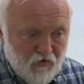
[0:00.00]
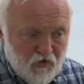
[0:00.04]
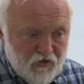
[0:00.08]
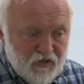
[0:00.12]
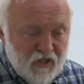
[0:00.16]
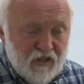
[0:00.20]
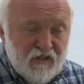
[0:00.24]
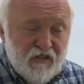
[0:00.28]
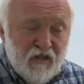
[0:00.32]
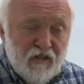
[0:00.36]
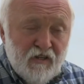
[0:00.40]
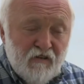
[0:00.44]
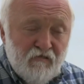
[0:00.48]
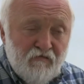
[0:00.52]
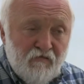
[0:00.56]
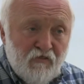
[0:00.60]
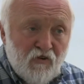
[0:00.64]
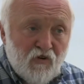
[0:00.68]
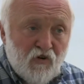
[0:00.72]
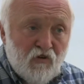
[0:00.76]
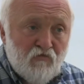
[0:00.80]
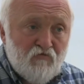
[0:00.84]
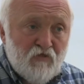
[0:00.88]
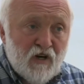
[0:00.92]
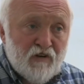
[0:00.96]
put it in a
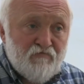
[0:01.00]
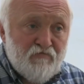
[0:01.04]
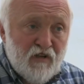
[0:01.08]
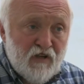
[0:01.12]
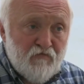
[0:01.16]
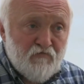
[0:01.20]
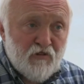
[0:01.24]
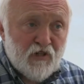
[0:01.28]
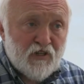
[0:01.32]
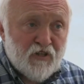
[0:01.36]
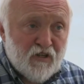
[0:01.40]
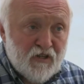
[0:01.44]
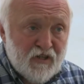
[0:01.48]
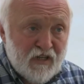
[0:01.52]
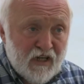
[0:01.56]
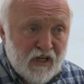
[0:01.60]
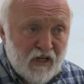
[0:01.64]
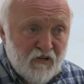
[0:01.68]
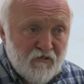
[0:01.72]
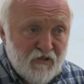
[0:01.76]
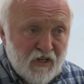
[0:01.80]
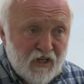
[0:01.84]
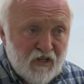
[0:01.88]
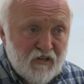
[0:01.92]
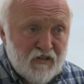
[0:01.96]
form where people can
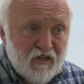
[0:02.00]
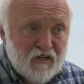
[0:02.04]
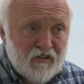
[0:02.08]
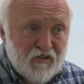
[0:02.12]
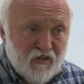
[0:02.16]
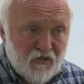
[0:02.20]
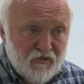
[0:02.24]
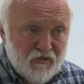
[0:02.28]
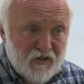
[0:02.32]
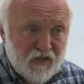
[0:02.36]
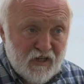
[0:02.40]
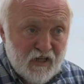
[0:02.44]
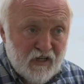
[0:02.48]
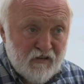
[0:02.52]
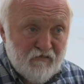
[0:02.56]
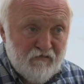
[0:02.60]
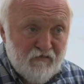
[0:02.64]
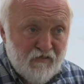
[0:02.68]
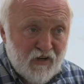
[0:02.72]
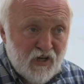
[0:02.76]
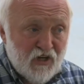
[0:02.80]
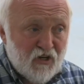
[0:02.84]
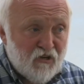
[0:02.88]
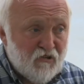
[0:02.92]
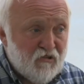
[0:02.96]
download it onto their
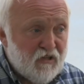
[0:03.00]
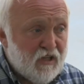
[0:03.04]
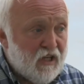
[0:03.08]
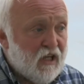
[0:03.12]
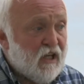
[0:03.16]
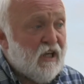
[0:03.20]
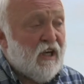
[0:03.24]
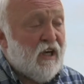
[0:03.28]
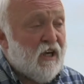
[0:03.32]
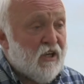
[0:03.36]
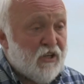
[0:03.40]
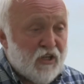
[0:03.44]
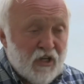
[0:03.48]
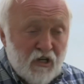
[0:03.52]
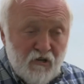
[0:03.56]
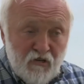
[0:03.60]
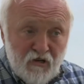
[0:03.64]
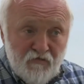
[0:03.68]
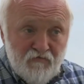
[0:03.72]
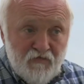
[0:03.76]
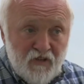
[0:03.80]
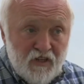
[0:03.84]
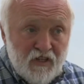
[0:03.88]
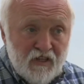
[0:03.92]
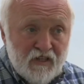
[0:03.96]
phone,
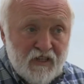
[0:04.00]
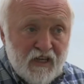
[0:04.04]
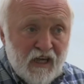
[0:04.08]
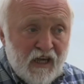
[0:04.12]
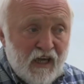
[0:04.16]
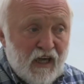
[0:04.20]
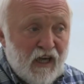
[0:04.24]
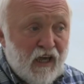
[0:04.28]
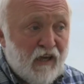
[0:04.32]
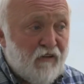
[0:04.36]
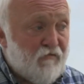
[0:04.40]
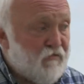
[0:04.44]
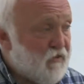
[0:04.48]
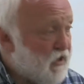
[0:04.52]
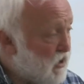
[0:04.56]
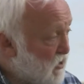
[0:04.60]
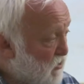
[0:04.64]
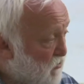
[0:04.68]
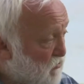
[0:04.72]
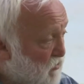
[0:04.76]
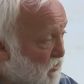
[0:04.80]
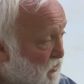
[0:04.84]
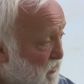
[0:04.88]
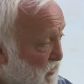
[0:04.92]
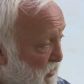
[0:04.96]
go up to the cave. You